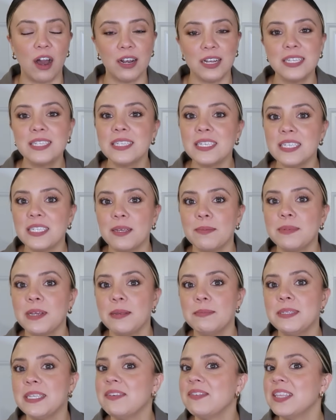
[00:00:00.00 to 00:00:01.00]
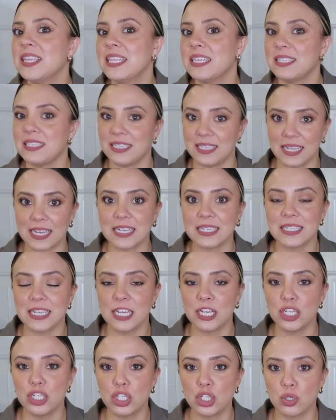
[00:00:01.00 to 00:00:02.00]
honestly sometimes even the six
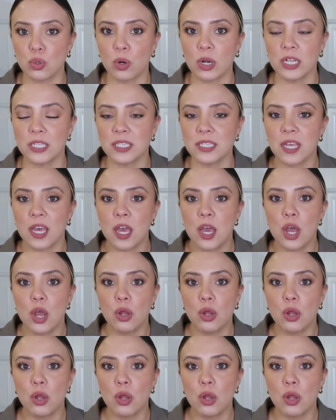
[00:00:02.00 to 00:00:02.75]
inch shorts